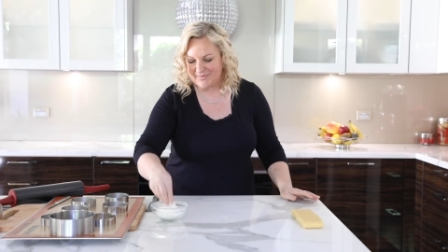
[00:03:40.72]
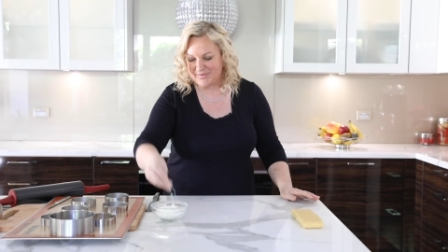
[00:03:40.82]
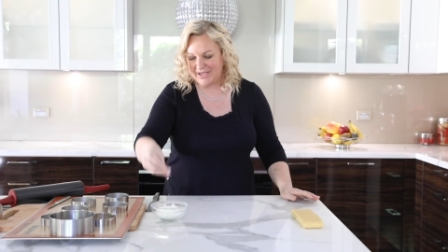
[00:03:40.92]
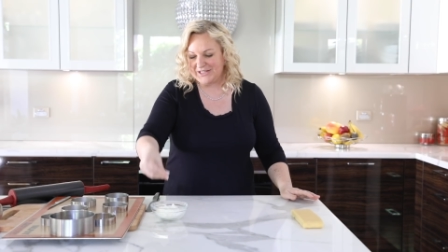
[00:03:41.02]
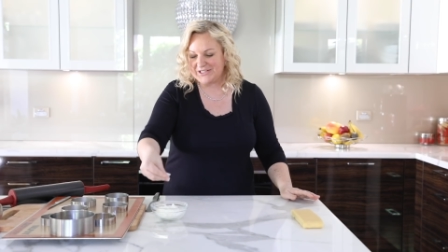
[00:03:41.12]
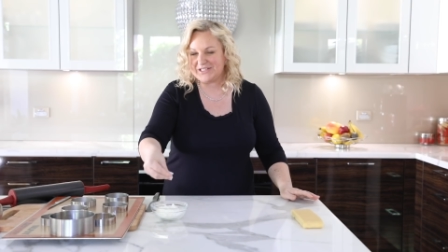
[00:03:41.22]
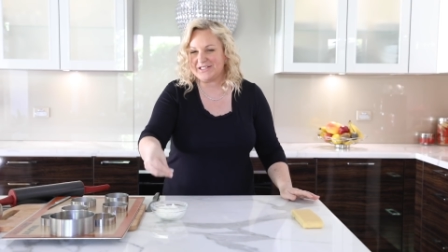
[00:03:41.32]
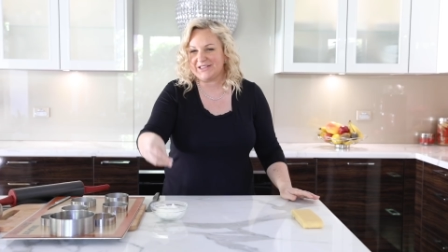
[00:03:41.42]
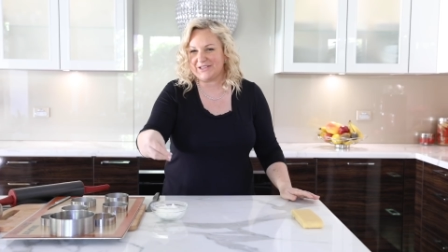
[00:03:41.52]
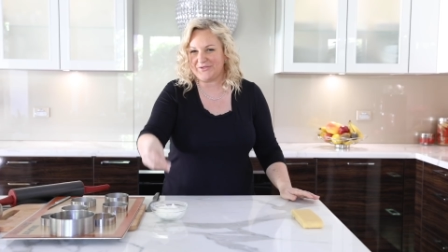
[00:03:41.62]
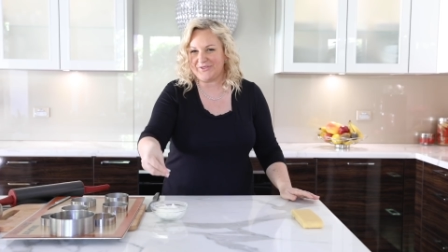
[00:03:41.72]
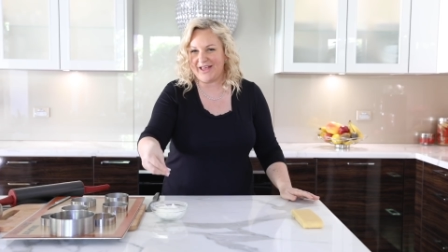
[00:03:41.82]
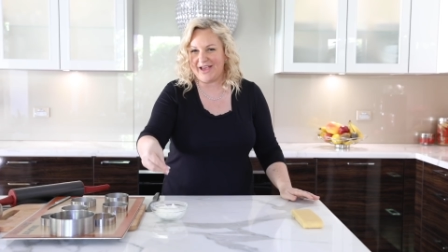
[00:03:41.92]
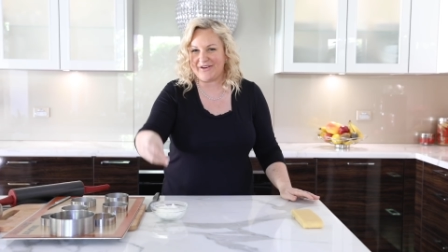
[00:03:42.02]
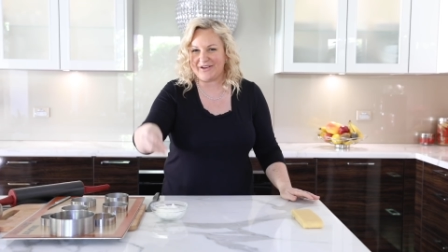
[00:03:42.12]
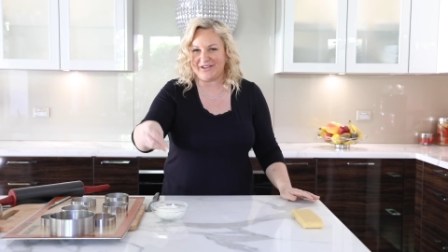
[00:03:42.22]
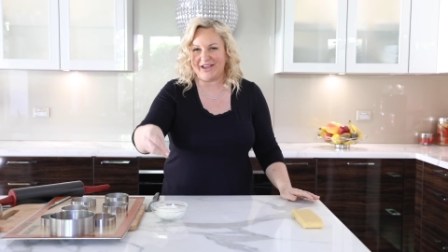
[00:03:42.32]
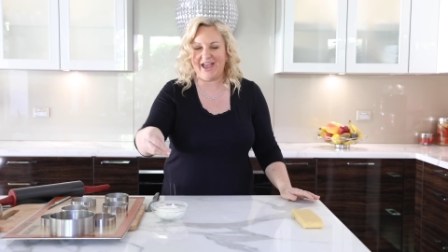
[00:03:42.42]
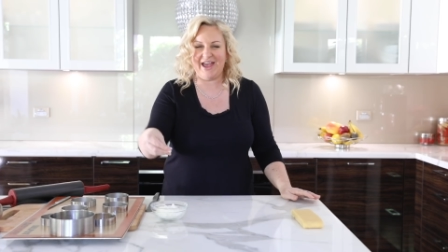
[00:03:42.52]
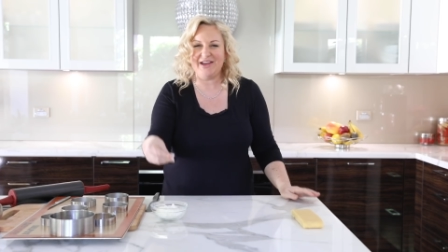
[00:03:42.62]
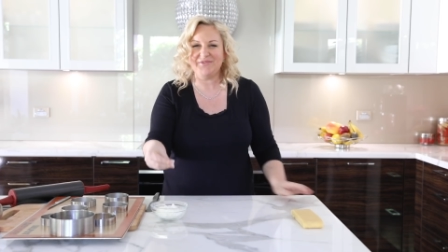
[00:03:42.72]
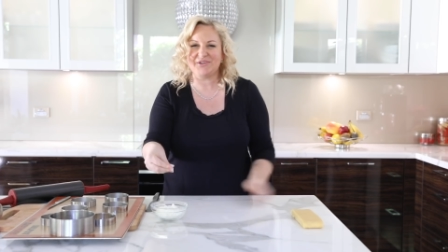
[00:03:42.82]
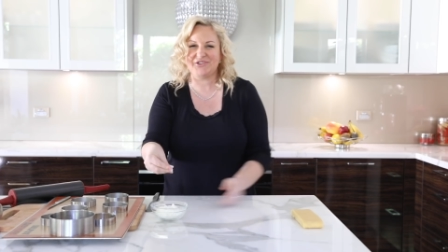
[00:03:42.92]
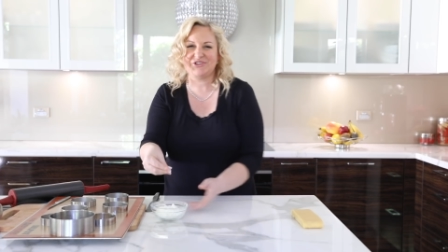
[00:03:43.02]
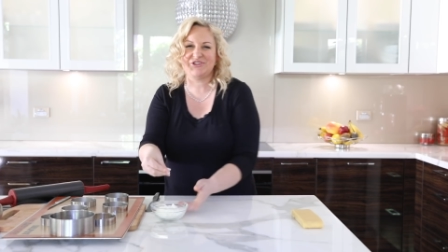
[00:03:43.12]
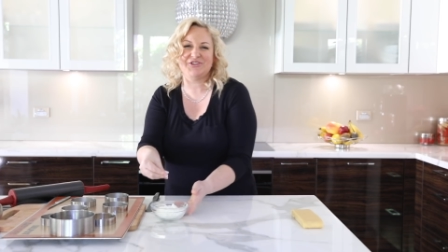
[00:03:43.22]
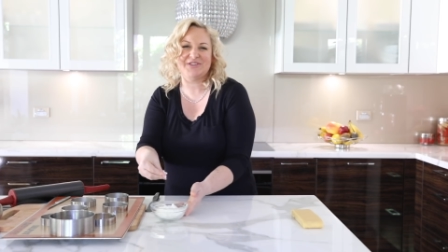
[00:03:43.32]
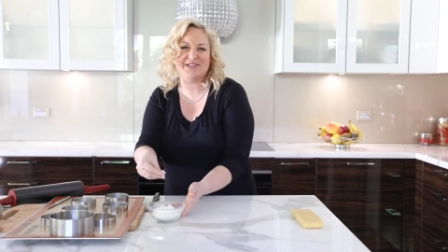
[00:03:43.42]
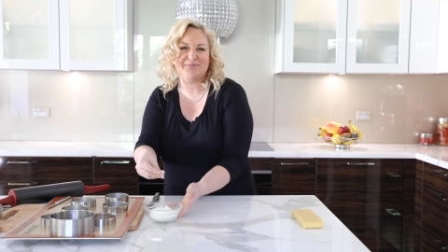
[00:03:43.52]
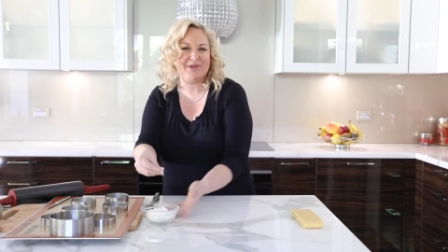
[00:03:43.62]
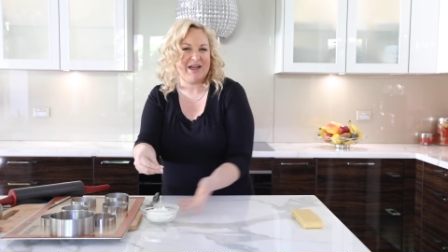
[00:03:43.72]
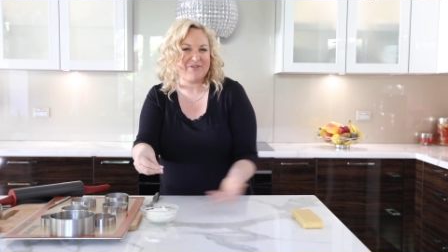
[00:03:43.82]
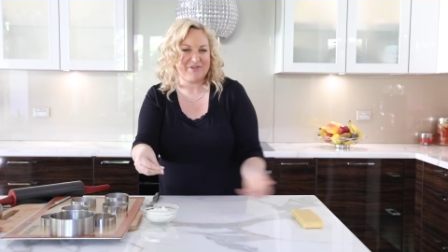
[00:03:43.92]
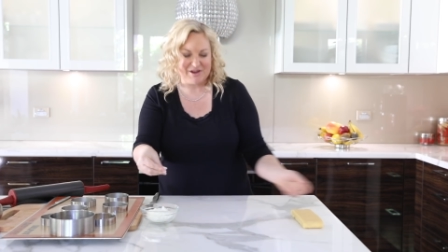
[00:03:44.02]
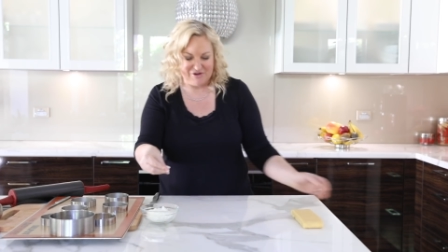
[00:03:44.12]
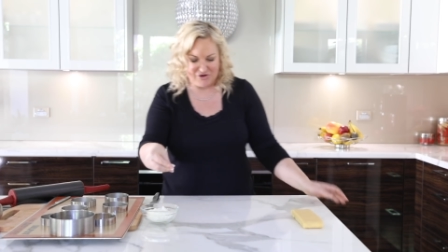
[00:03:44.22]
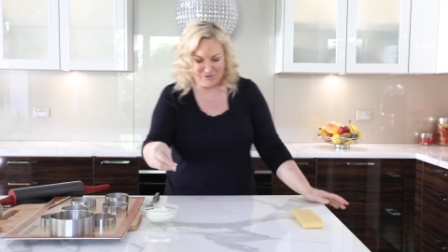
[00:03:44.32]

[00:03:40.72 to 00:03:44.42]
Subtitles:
Pinch the flour in your hand. We're just using plain flour or